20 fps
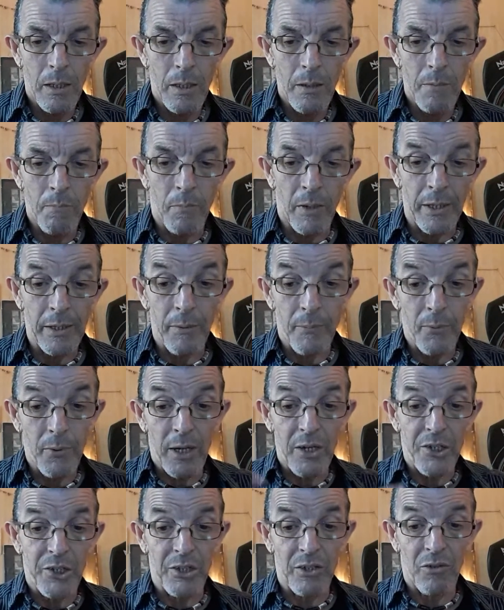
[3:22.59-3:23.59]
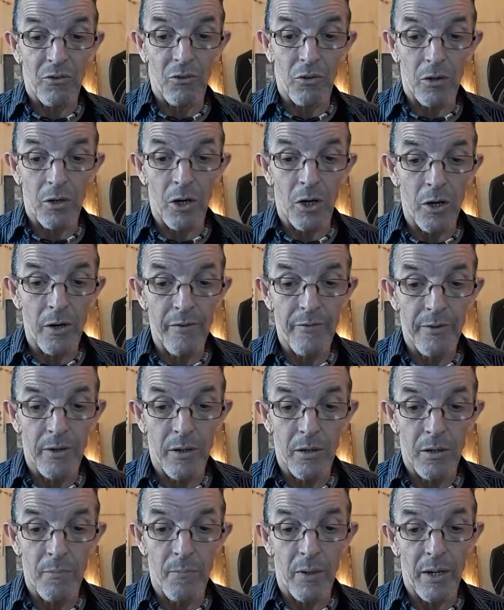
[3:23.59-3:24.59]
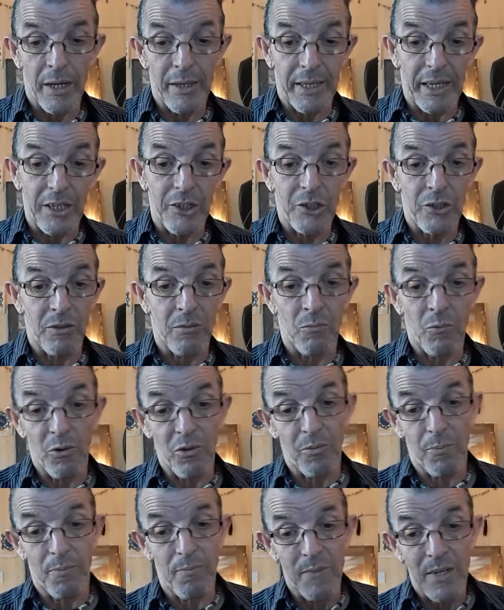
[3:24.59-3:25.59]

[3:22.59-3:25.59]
my depression took over and my addiction was